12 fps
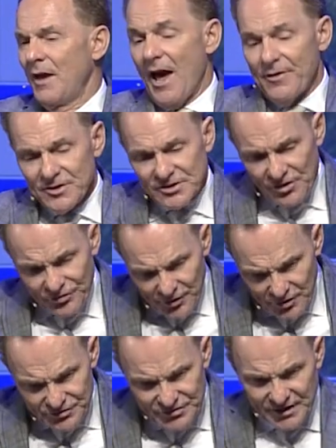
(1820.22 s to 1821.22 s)
And there's a
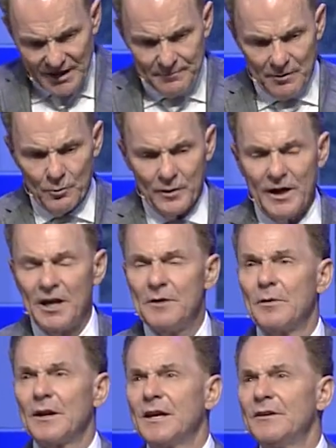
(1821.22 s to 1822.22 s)
third statement we need to
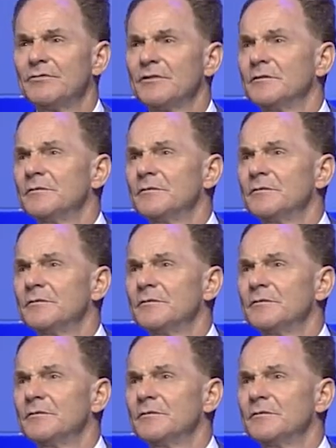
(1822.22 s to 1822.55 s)
believe.